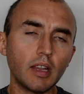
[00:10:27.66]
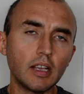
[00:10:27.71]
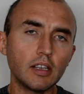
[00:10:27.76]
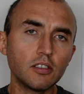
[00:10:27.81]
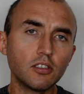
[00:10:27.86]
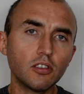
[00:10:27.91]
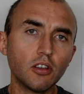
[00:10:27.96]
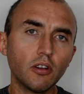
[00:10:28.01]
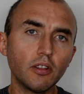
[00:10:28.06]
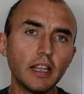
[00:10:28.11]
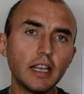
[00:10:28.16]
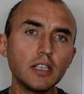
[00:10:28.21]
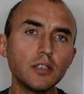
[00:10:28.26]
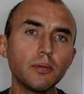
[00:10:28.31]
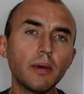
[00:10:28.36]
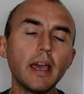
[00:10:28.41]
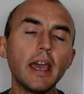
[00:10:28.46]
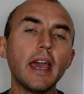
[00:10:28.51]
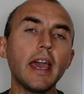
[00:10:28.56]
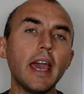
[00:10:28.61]
So that's
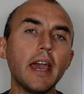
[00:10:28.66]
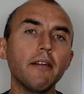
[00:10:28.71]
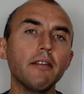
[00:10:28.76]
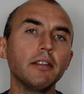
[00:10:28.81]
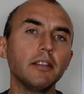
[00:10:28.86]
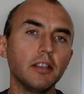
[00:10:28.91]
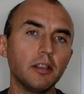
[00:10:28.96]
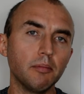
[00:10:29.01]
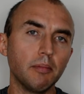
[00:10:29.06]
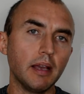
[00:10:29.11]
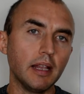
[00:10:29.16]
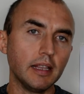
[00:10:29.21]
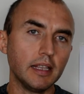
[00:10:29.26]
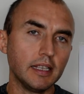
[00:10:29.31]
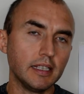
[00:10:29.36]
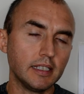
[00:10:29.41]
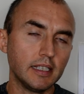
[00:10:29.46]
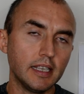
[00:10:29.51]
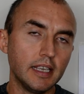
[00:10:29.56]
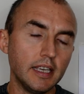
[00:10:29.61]
why I have it in my
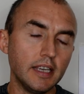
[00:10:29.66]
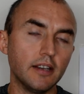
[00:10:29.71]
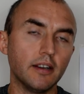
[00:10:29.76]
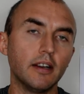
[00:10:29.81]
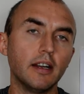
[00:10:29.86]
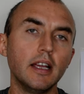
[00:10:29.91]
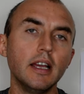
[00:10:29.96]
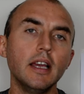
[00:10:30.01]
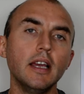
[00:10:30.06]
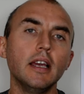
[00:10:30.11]
list here.